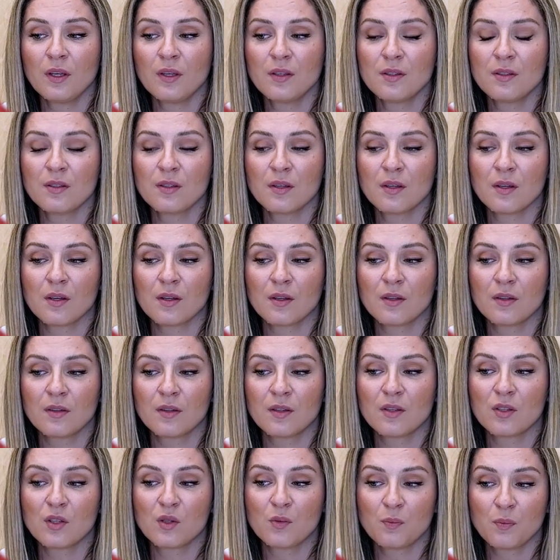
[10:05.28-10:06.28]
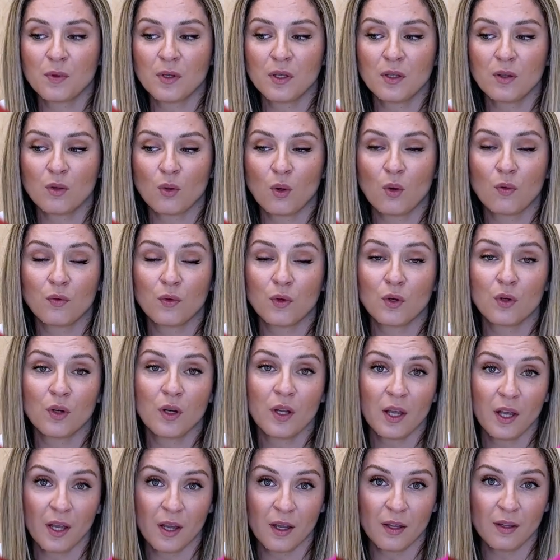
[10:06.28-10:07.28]
as the speed of your
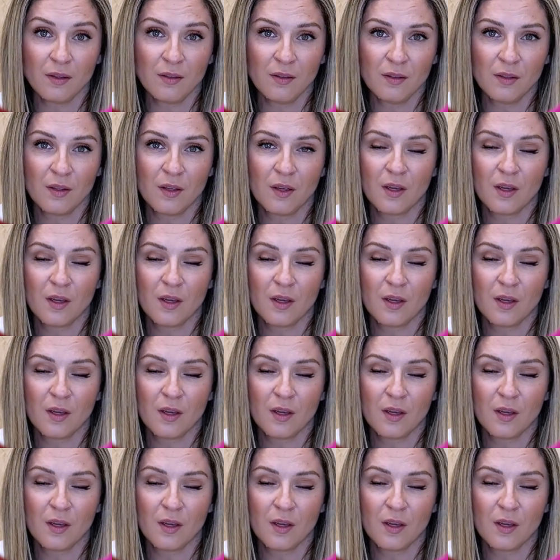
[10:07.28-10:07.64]
hand